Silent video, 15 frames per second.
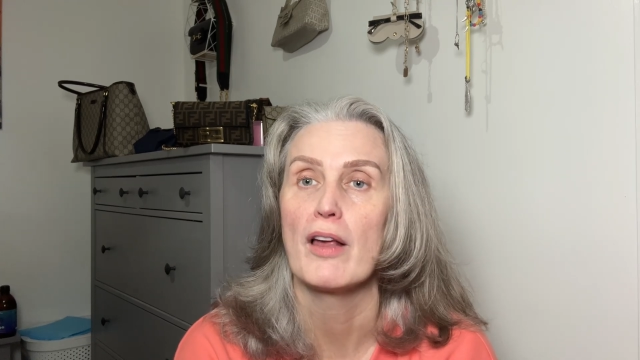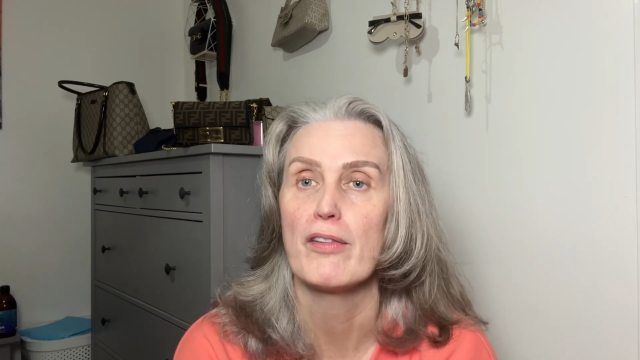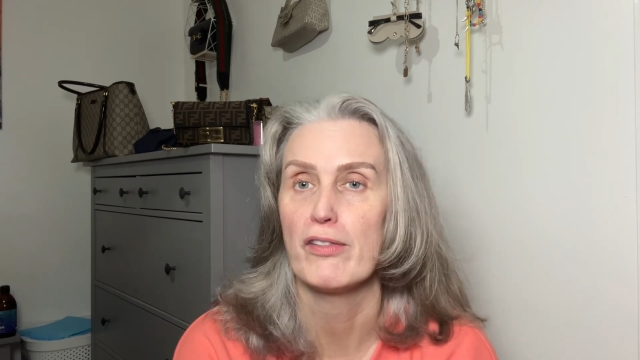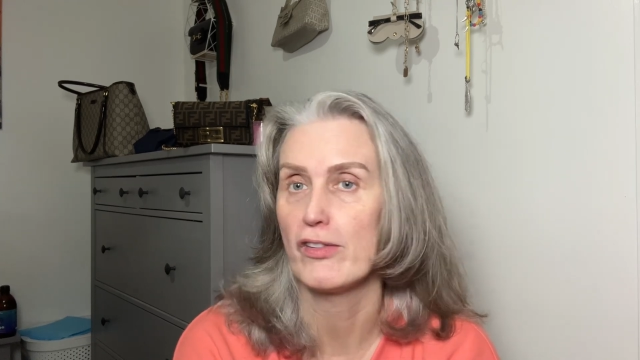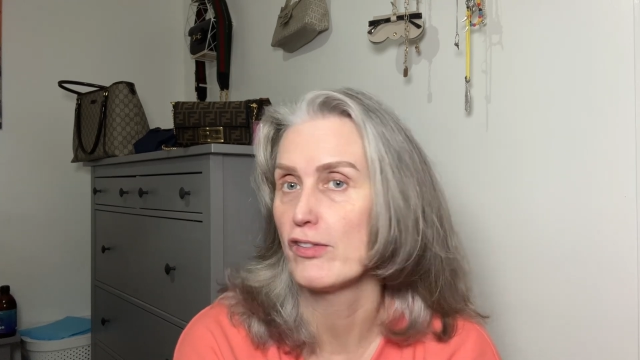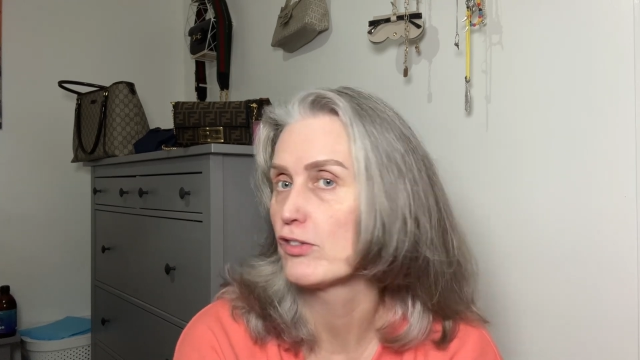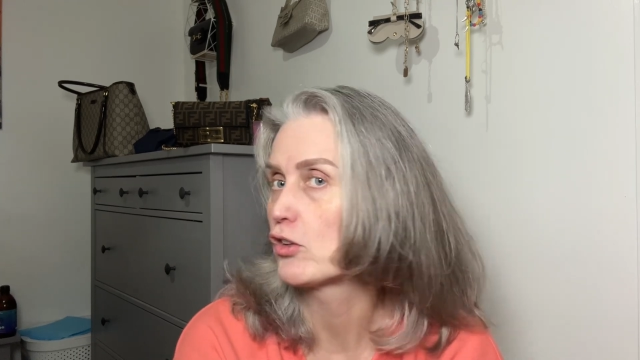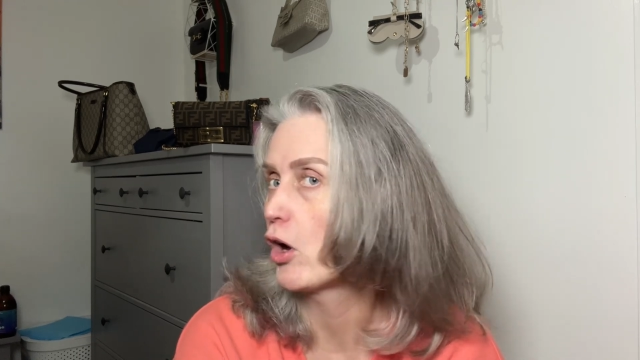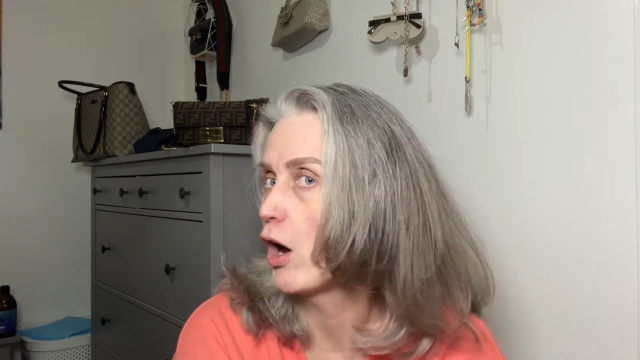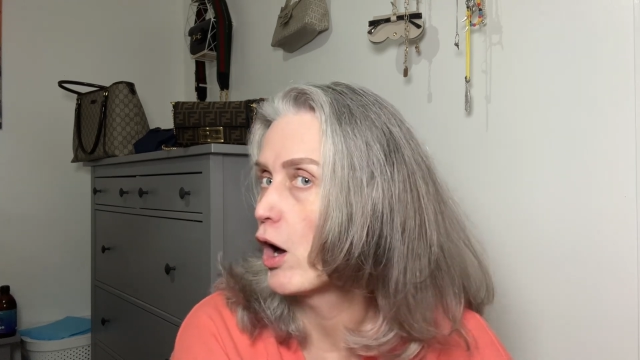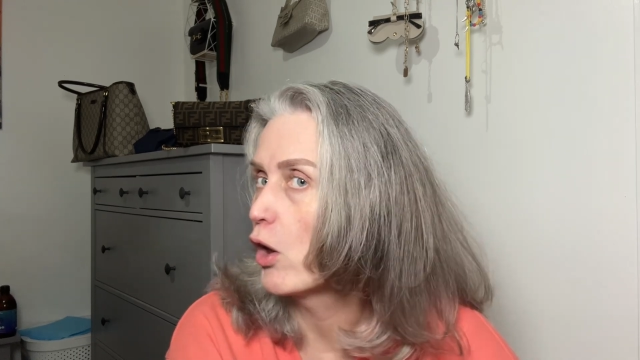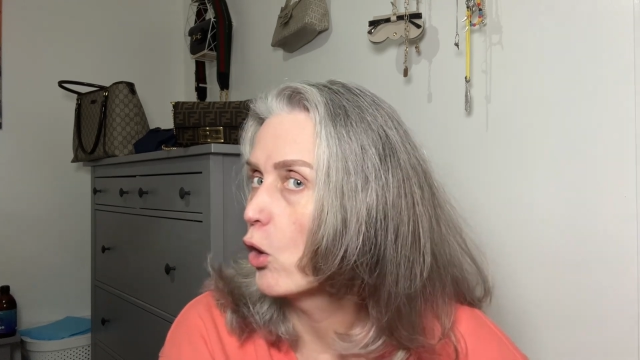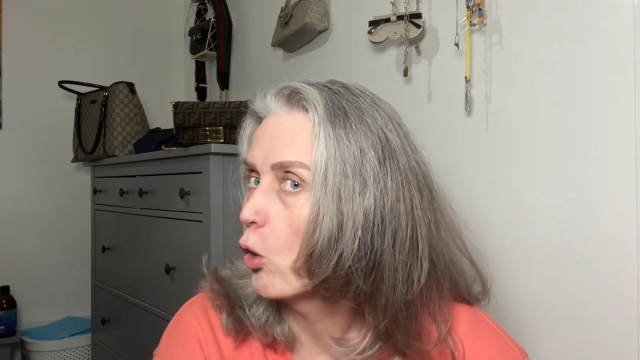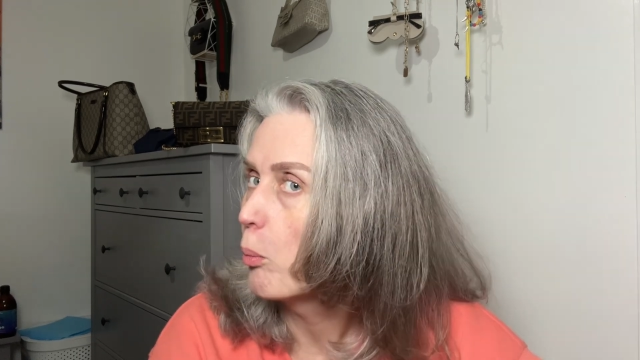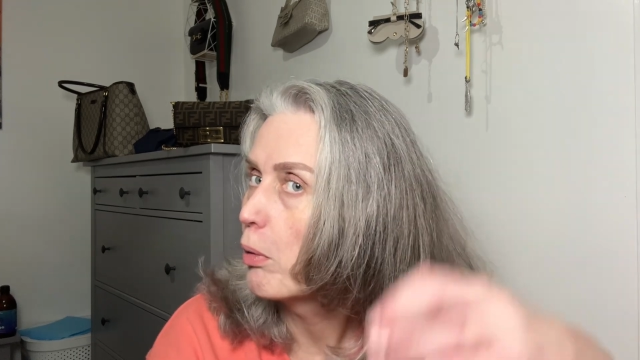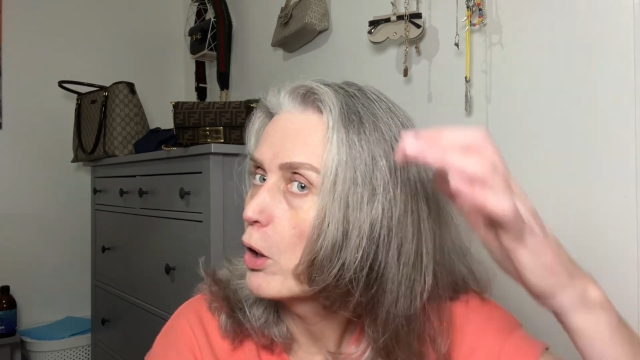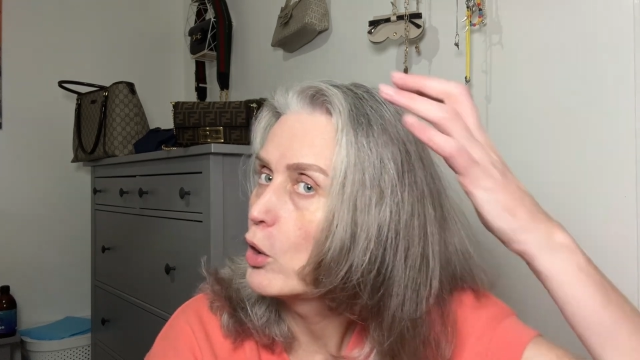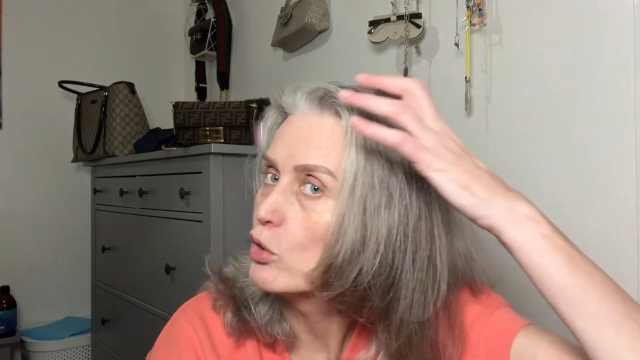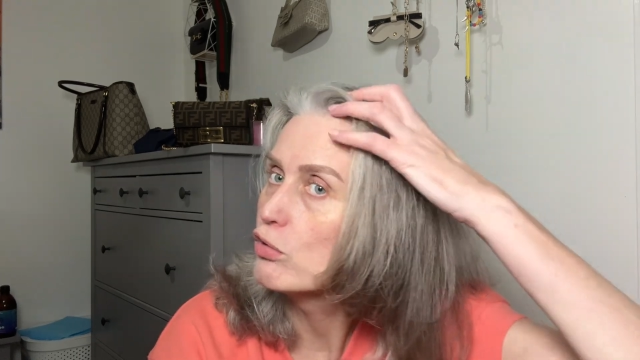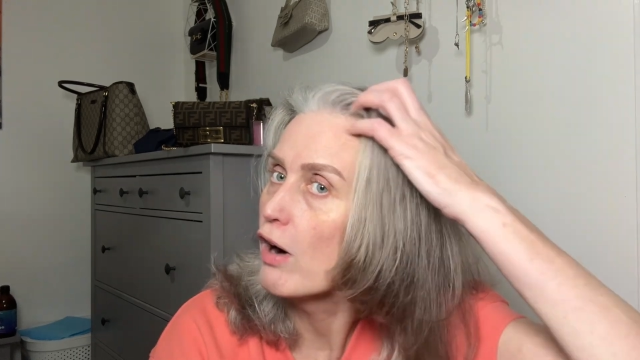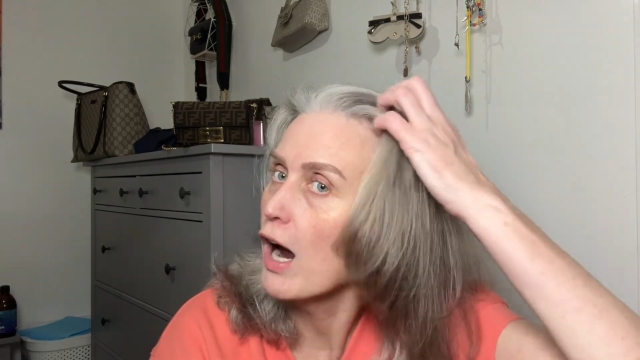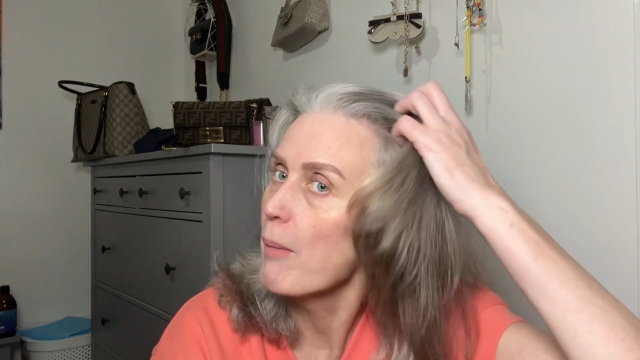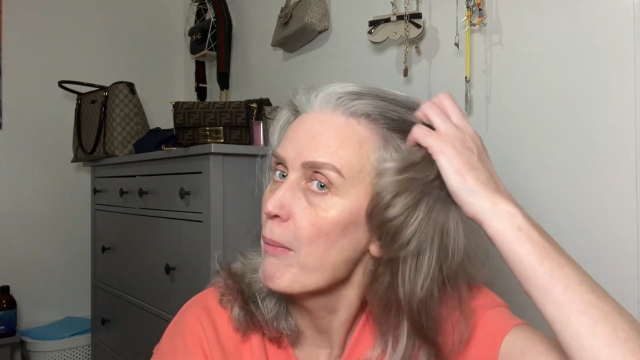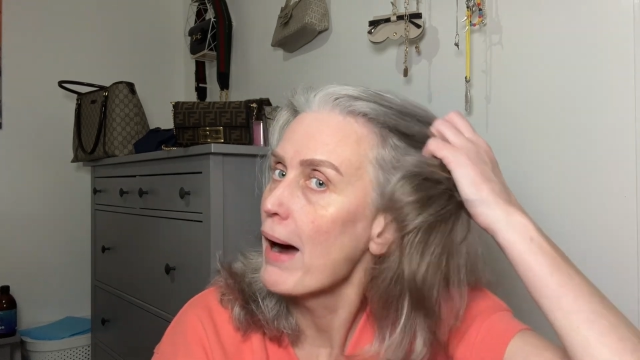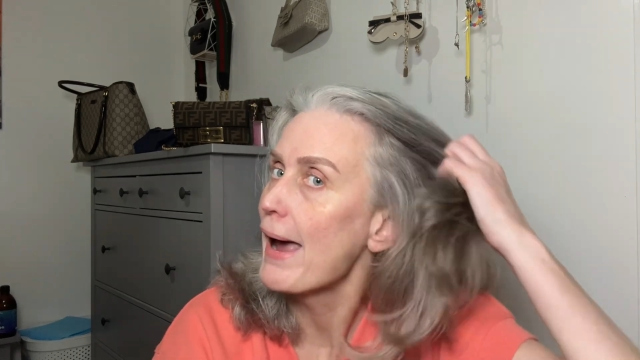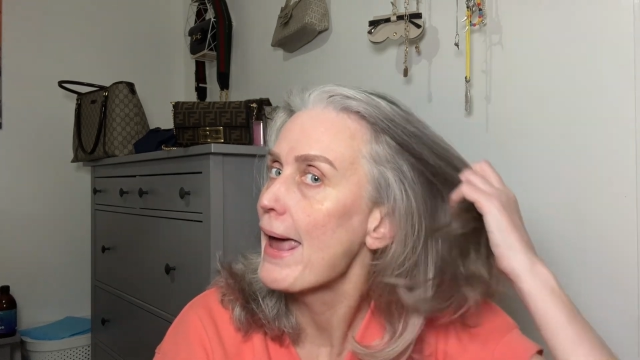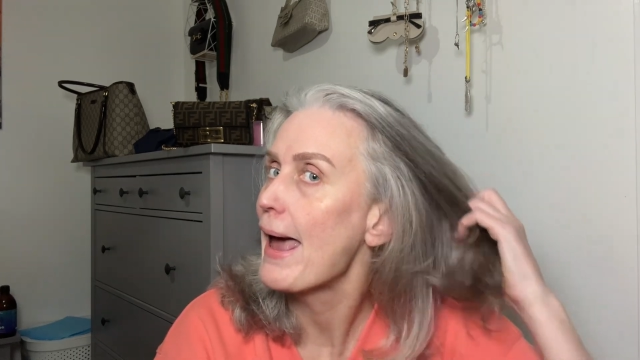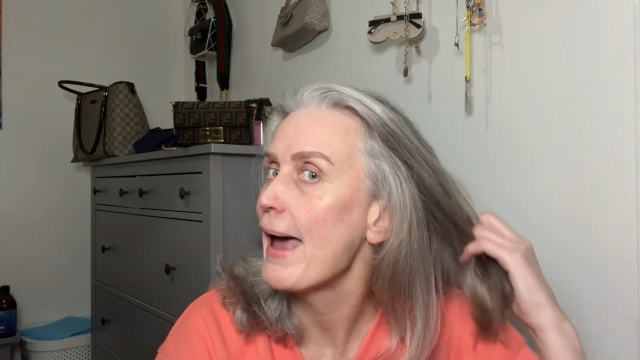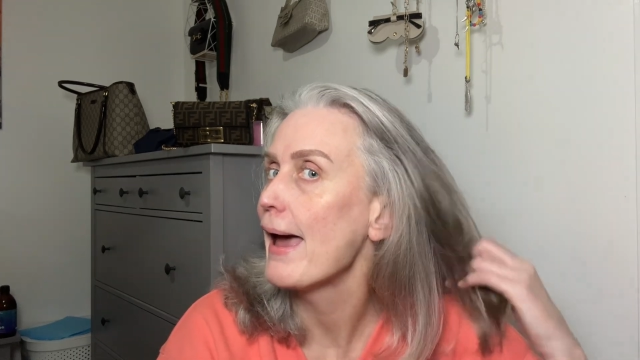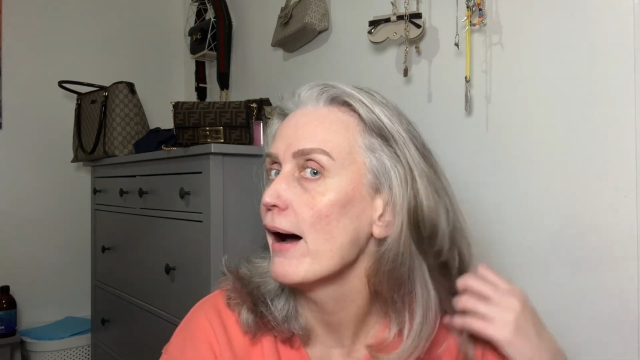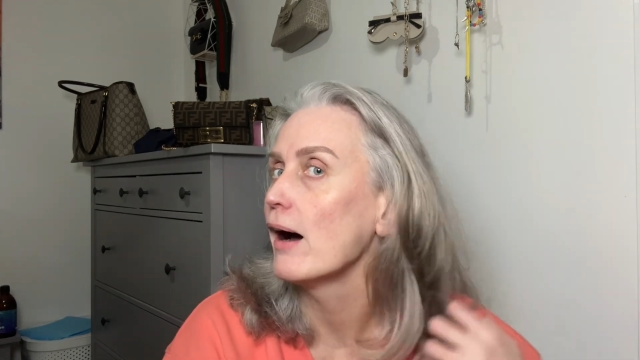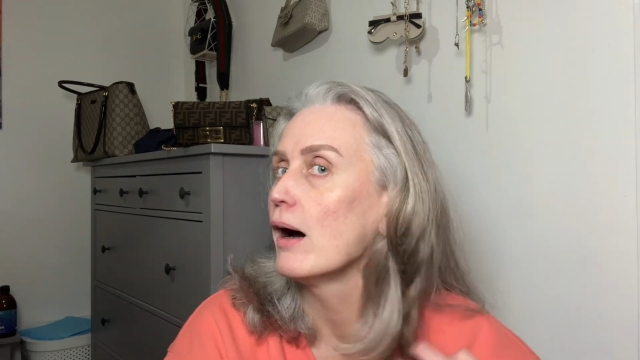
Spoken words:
style blow dry my hair.